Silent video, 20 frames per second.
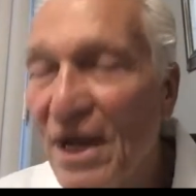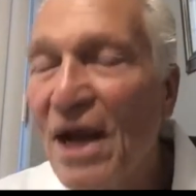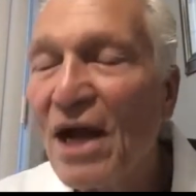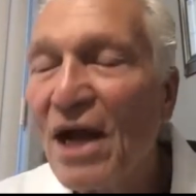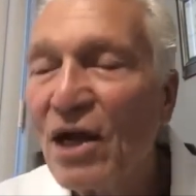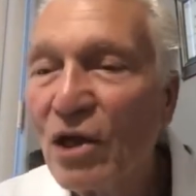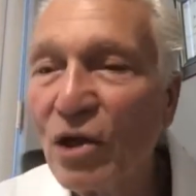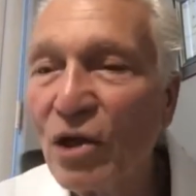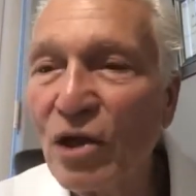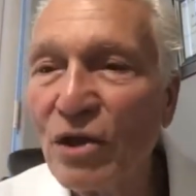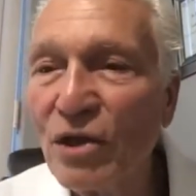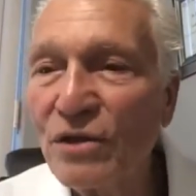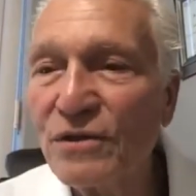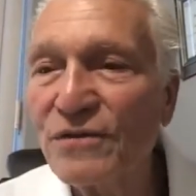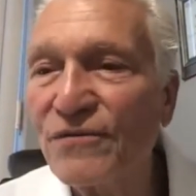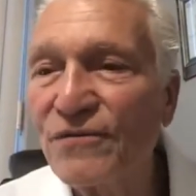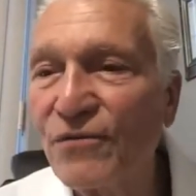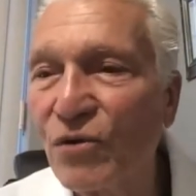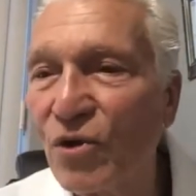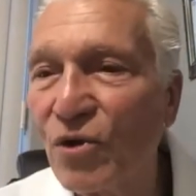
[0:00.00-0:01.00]
looks
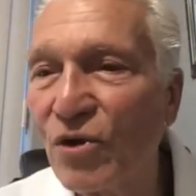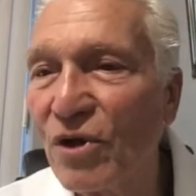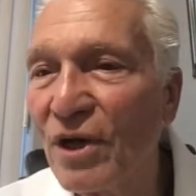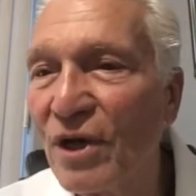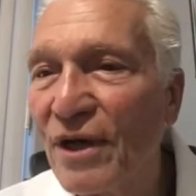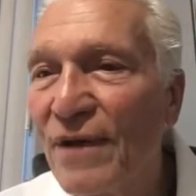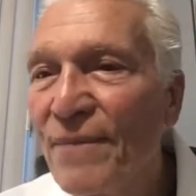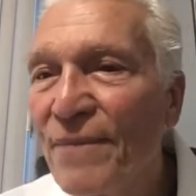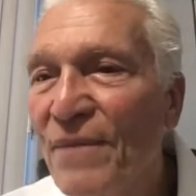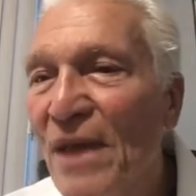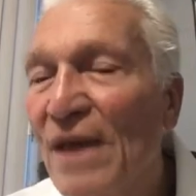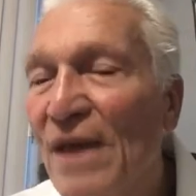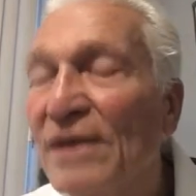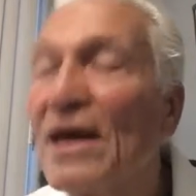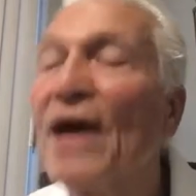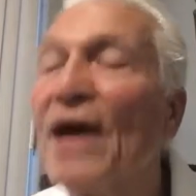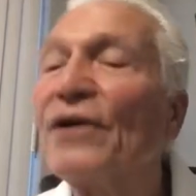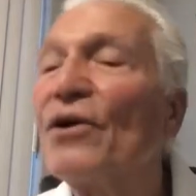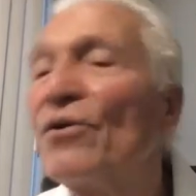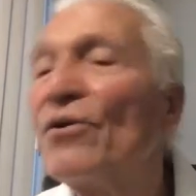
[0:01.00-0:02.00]
for,
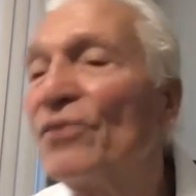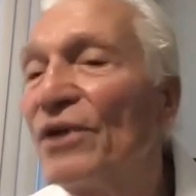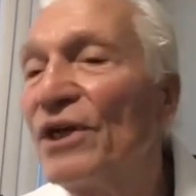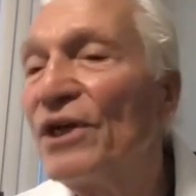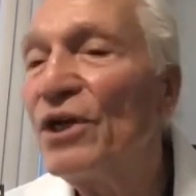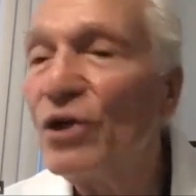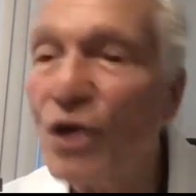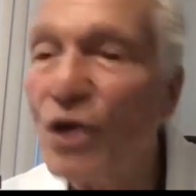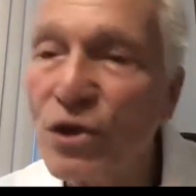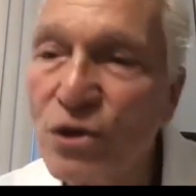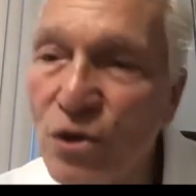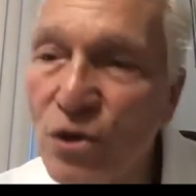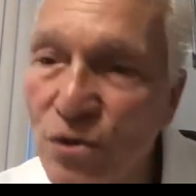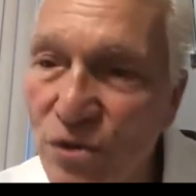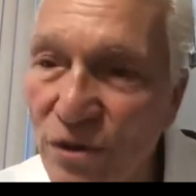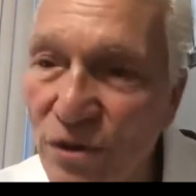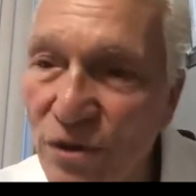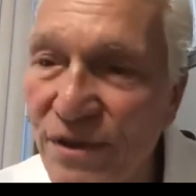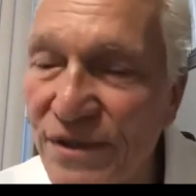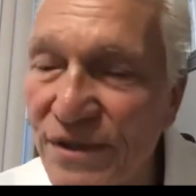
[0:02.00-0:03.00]
not only your
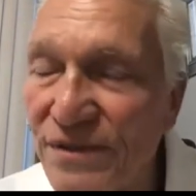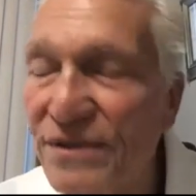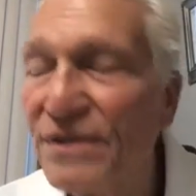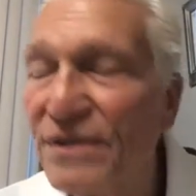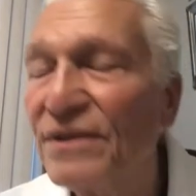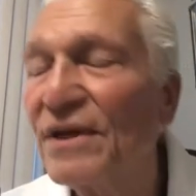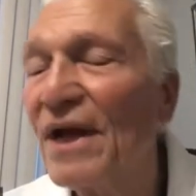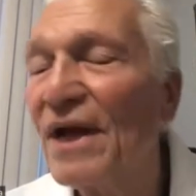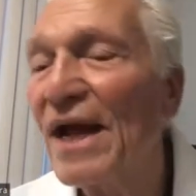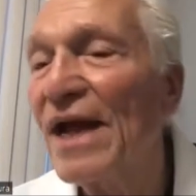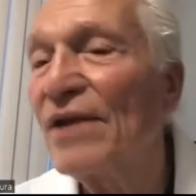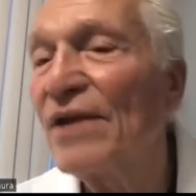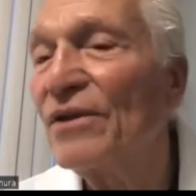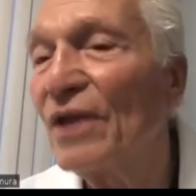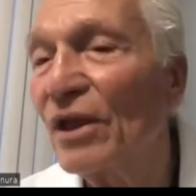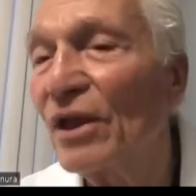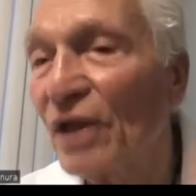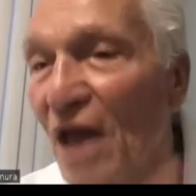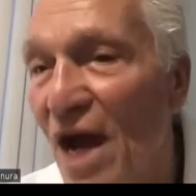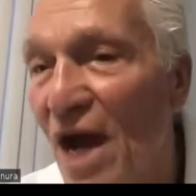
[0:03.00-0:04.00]
uterus and the
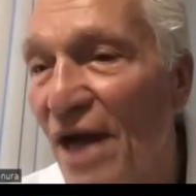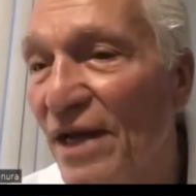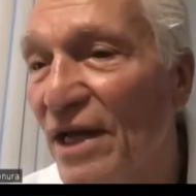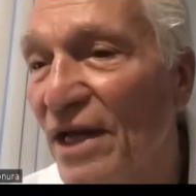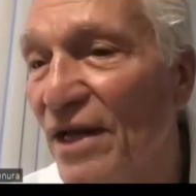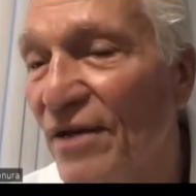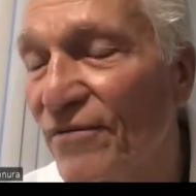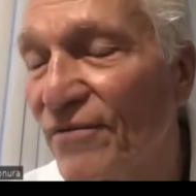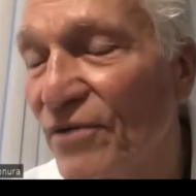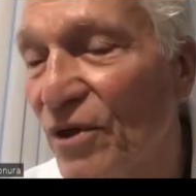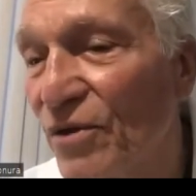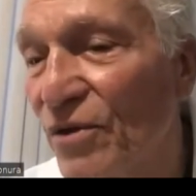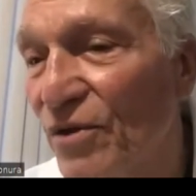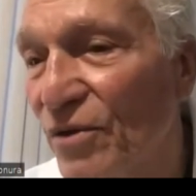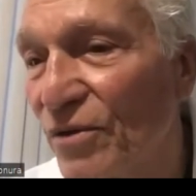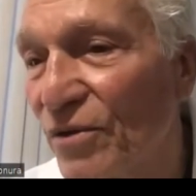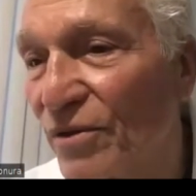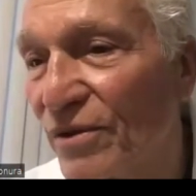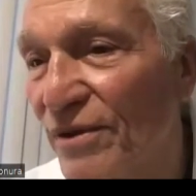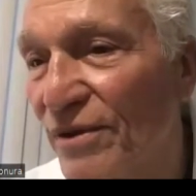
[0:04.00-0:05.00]
lining of your
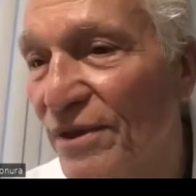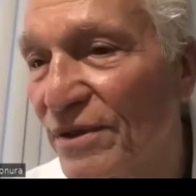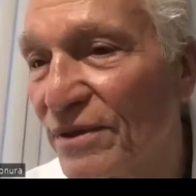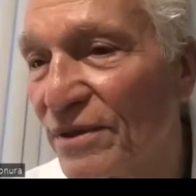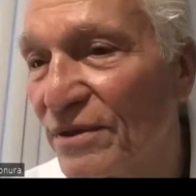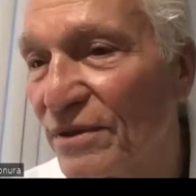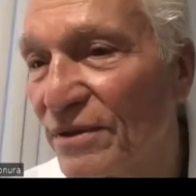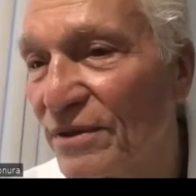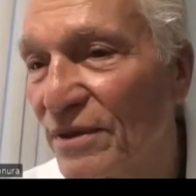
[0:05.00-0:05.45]
uterus,